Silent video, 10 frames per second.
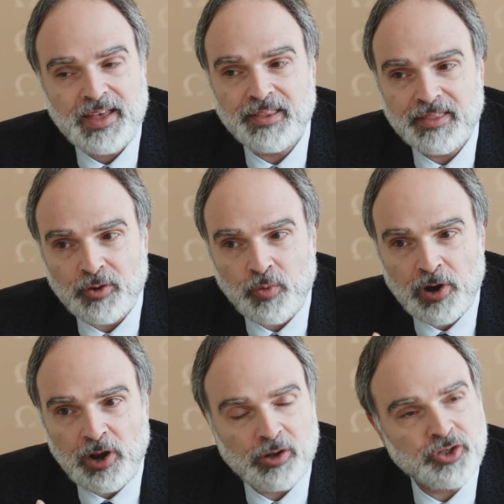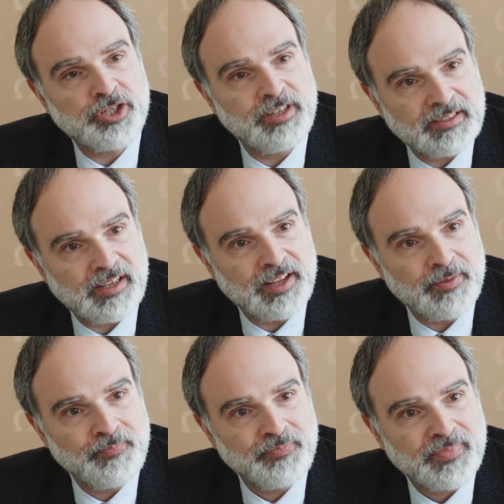And they were launched in Italy.
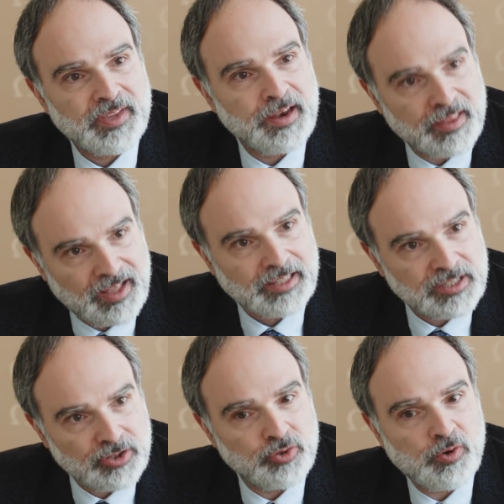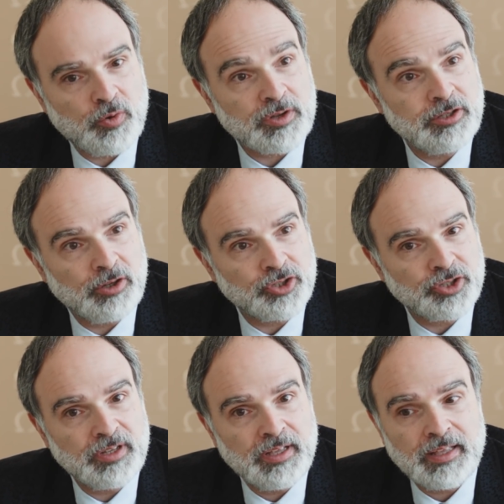And that store was launched